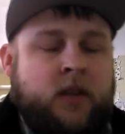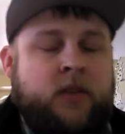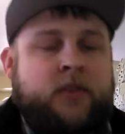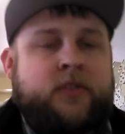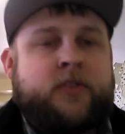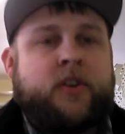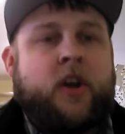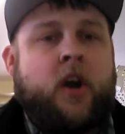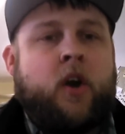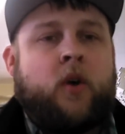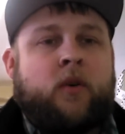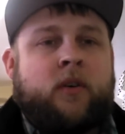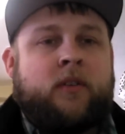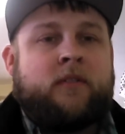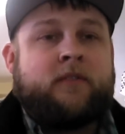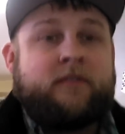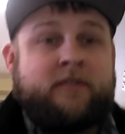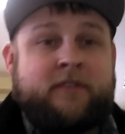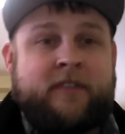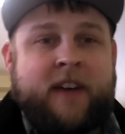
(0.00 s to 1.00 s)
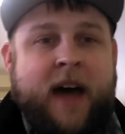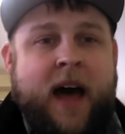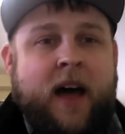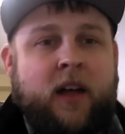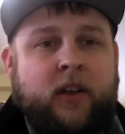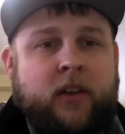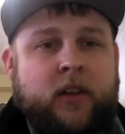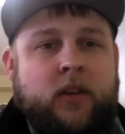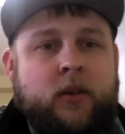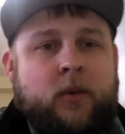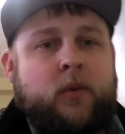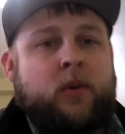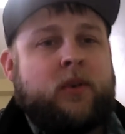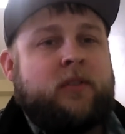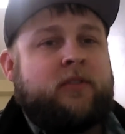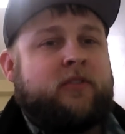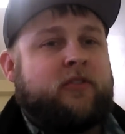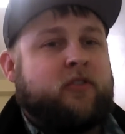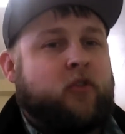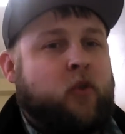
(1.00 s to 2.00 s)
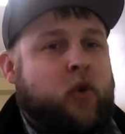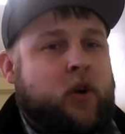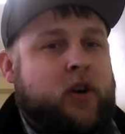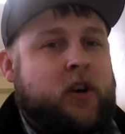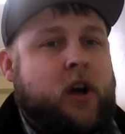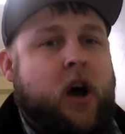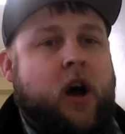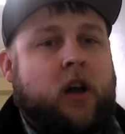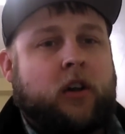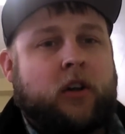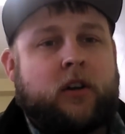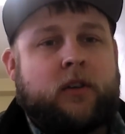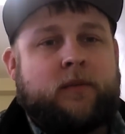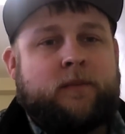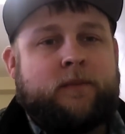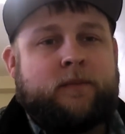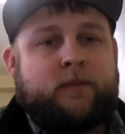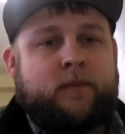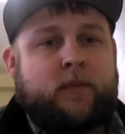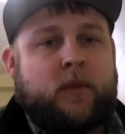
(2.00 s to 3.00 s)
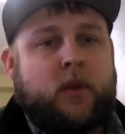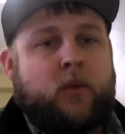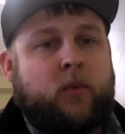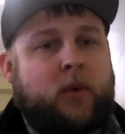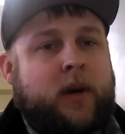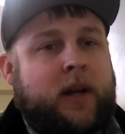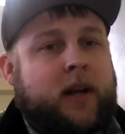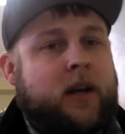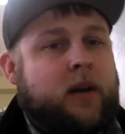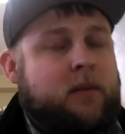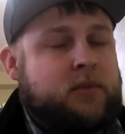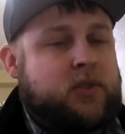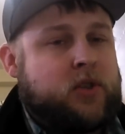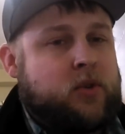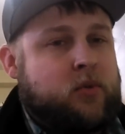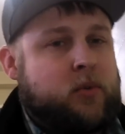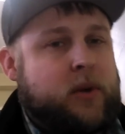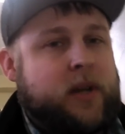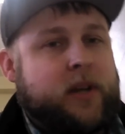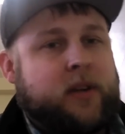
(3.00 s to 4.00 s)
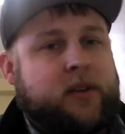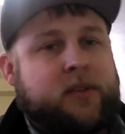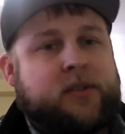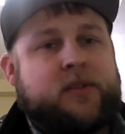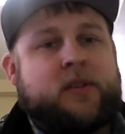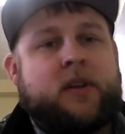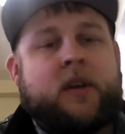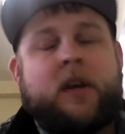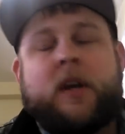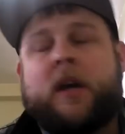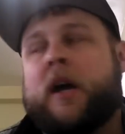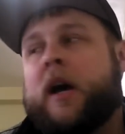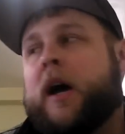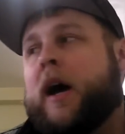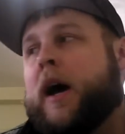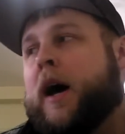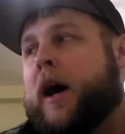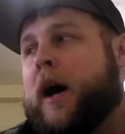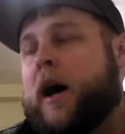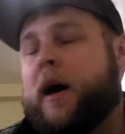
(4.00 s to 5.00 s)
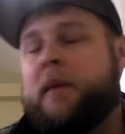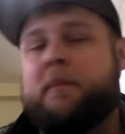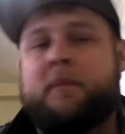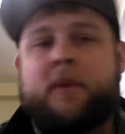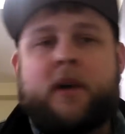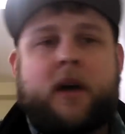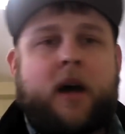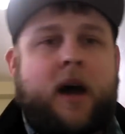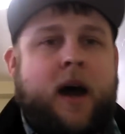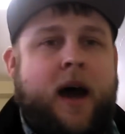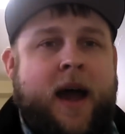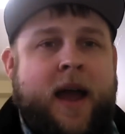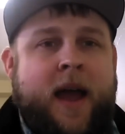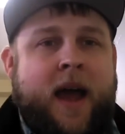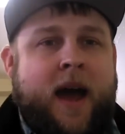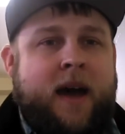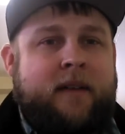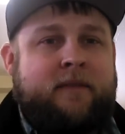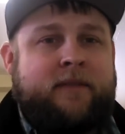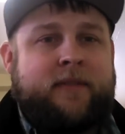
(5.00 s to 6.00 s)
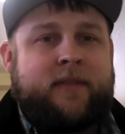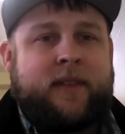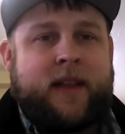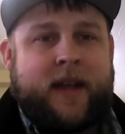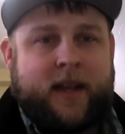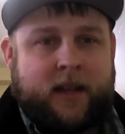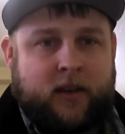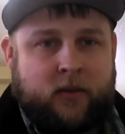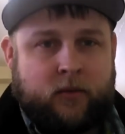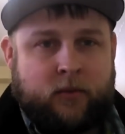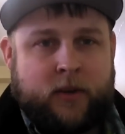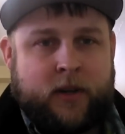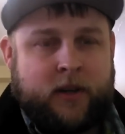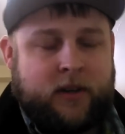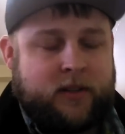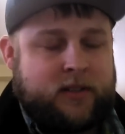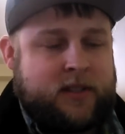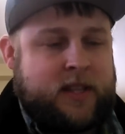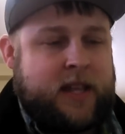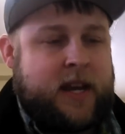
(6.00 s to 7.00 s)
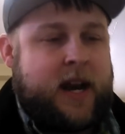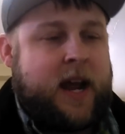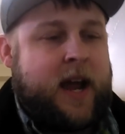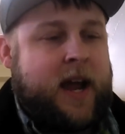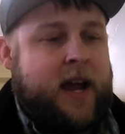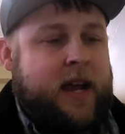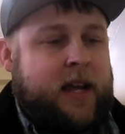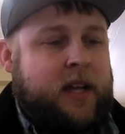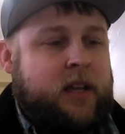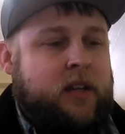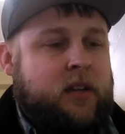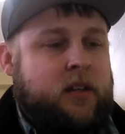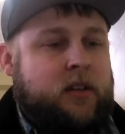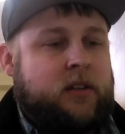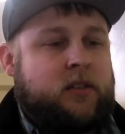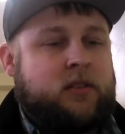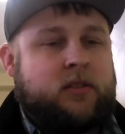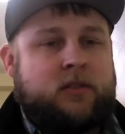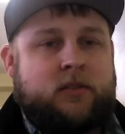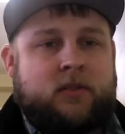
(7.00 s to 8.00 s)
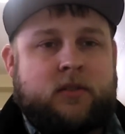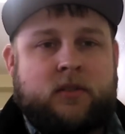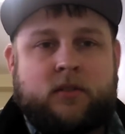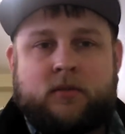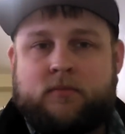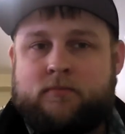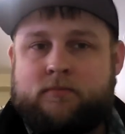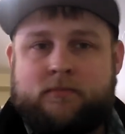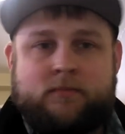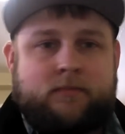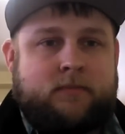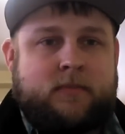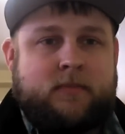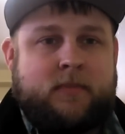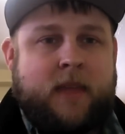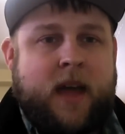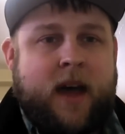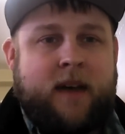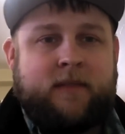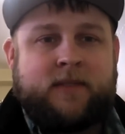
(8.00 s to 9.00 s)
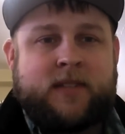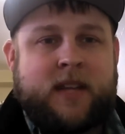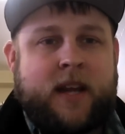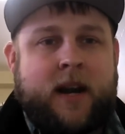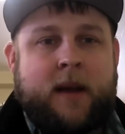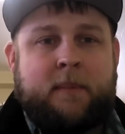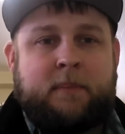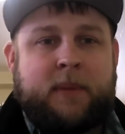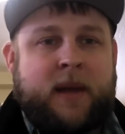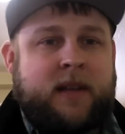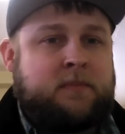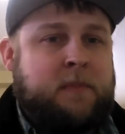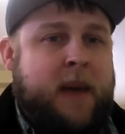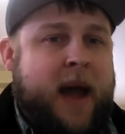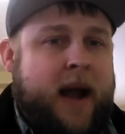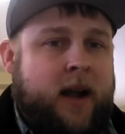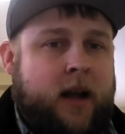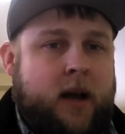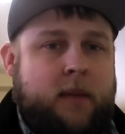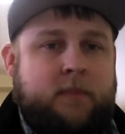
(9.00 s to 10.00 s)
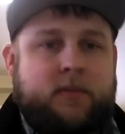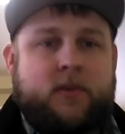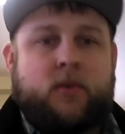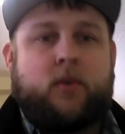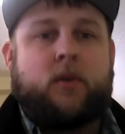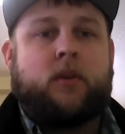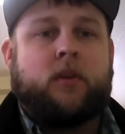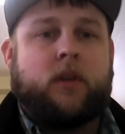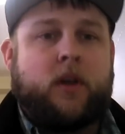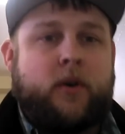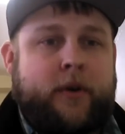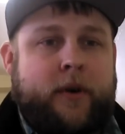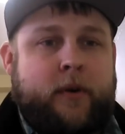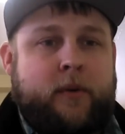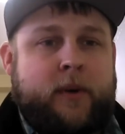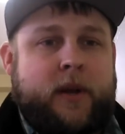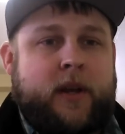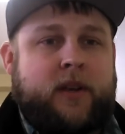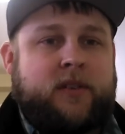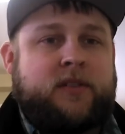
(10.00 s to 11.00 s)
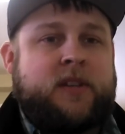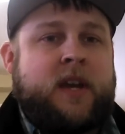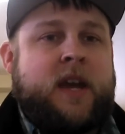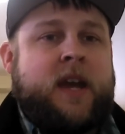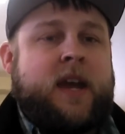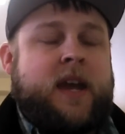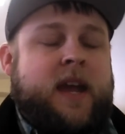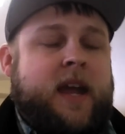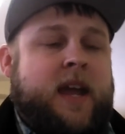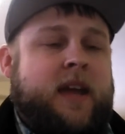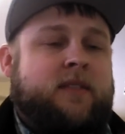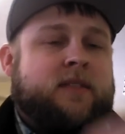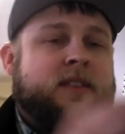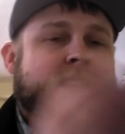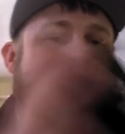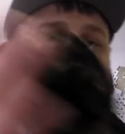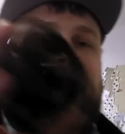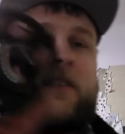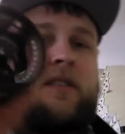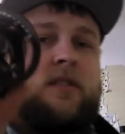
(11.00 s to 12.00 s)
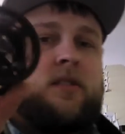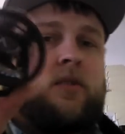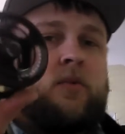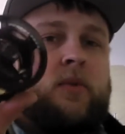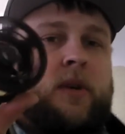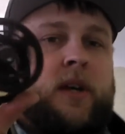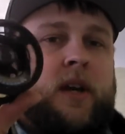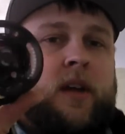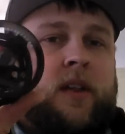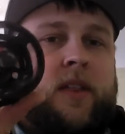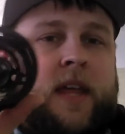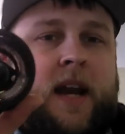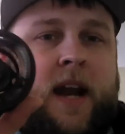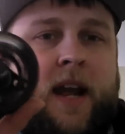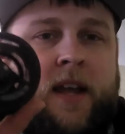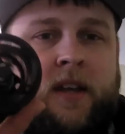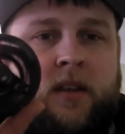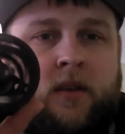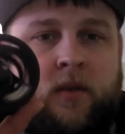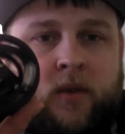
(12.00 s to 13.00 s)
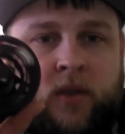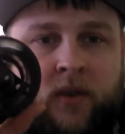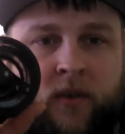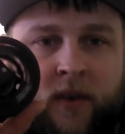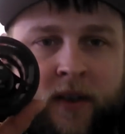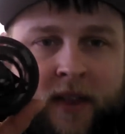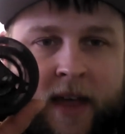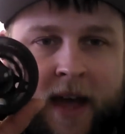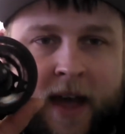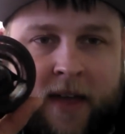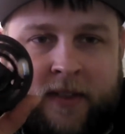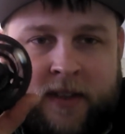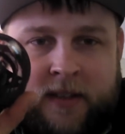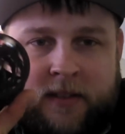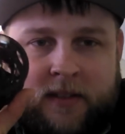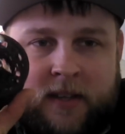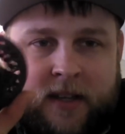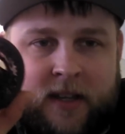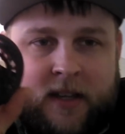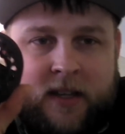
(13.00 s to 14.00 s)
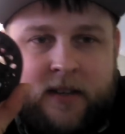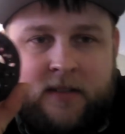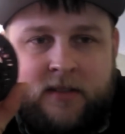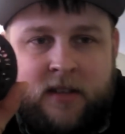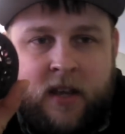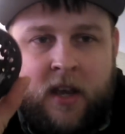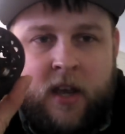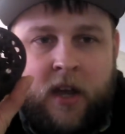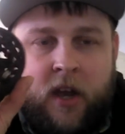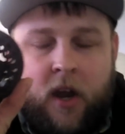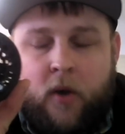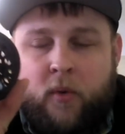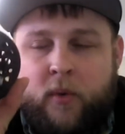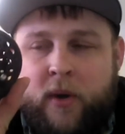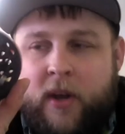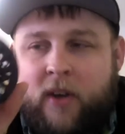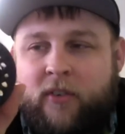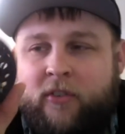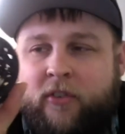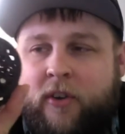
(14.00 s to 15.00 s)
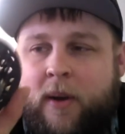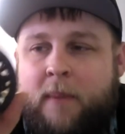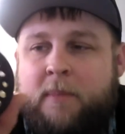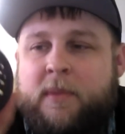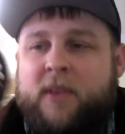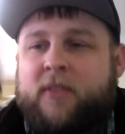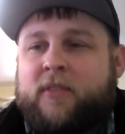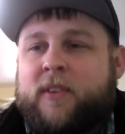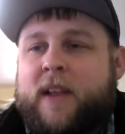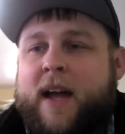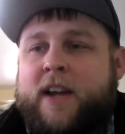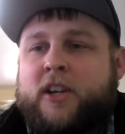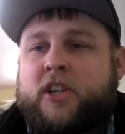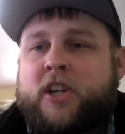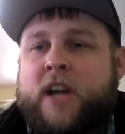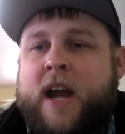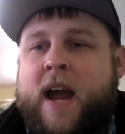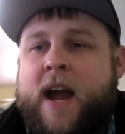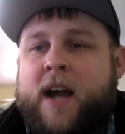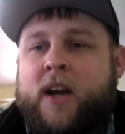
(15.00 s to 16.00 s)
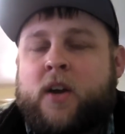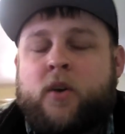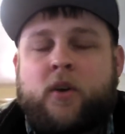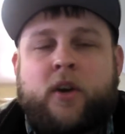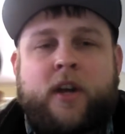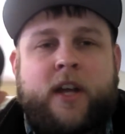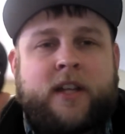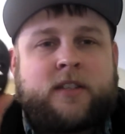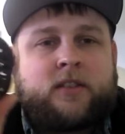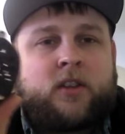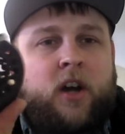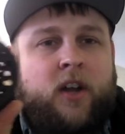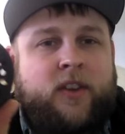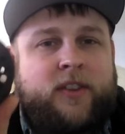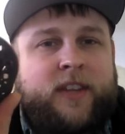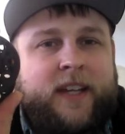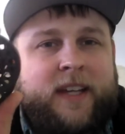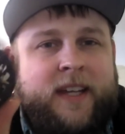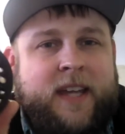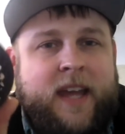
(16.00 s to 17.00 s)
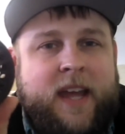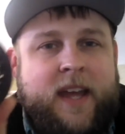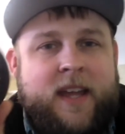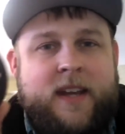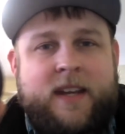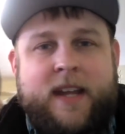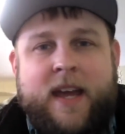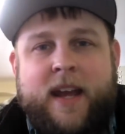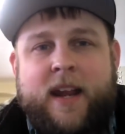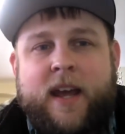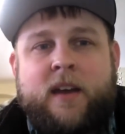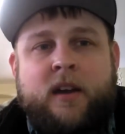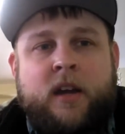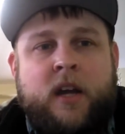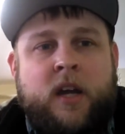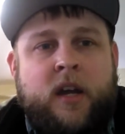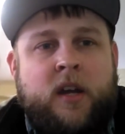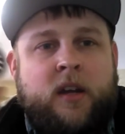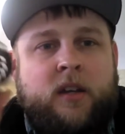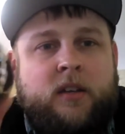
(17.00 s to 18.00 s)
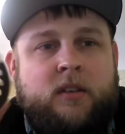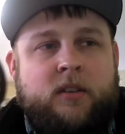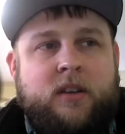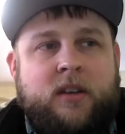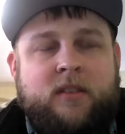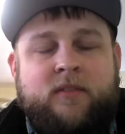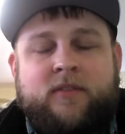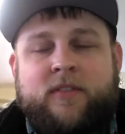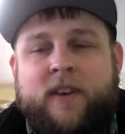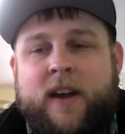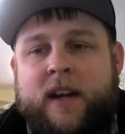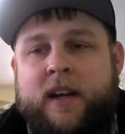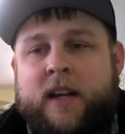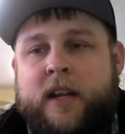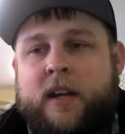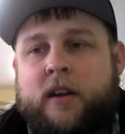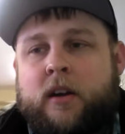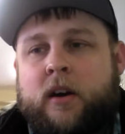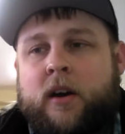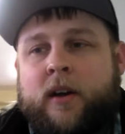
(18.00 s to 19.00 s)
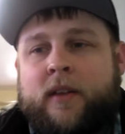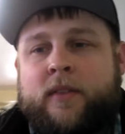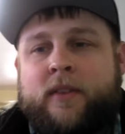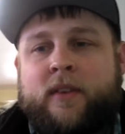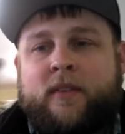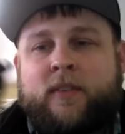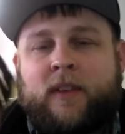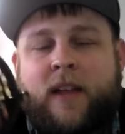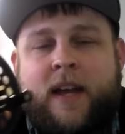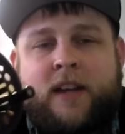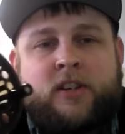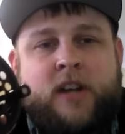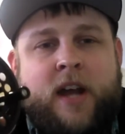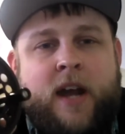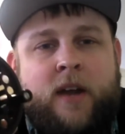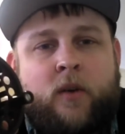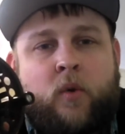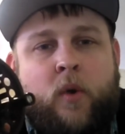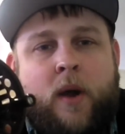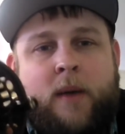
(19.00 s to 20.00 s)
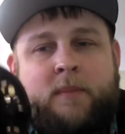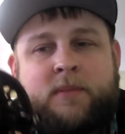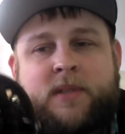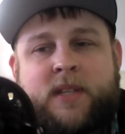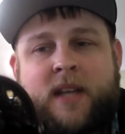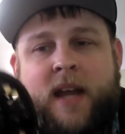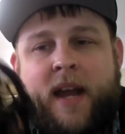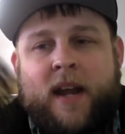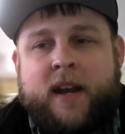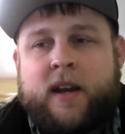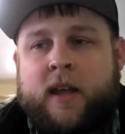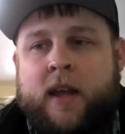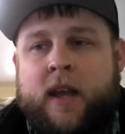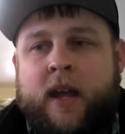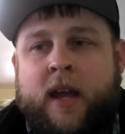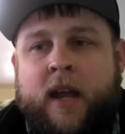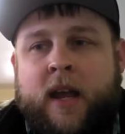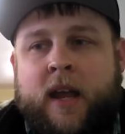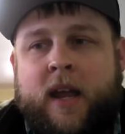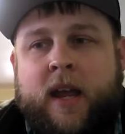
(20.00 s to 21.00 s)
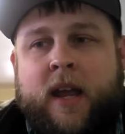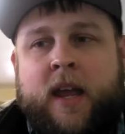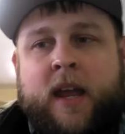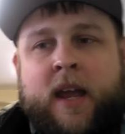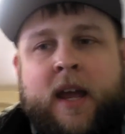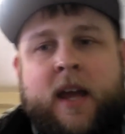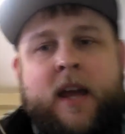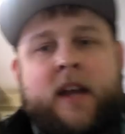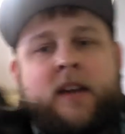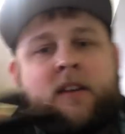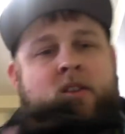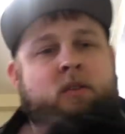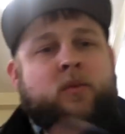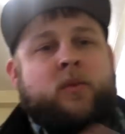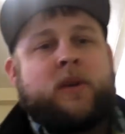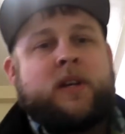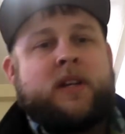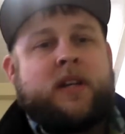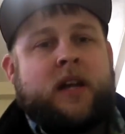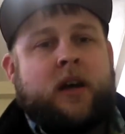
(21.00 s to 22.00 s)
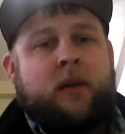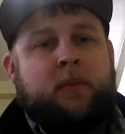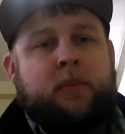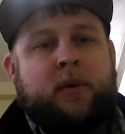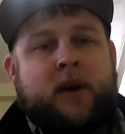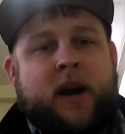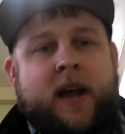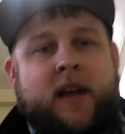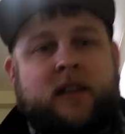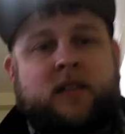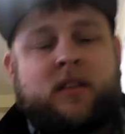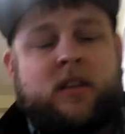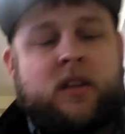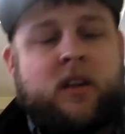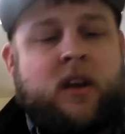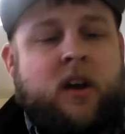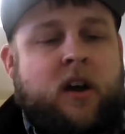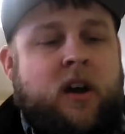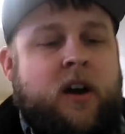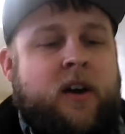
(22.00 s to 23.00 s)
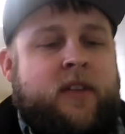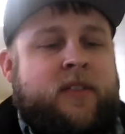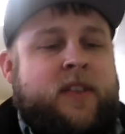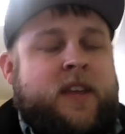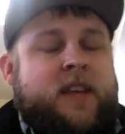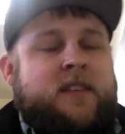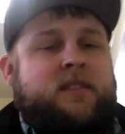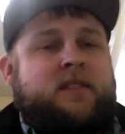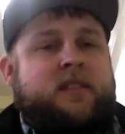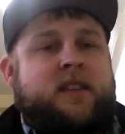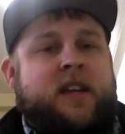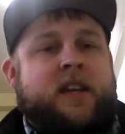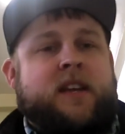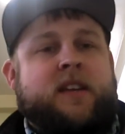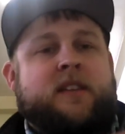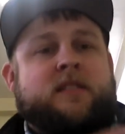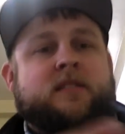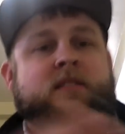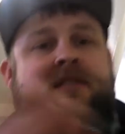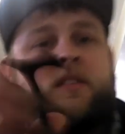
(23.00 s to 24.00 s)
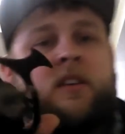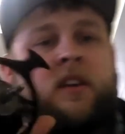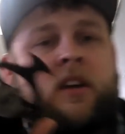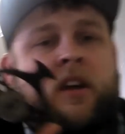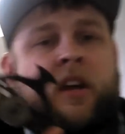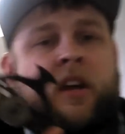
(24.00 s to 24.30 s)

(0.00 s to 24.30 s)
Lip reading: So, value for dollar when it comes to reels. I have like reels that I have set up as backups or loaner reels, and this is the reel that I use for that. This is a reel from the Fly Shack. It's called the Cayadutta. You can find it on the Fly Shack website, and the retail price on this is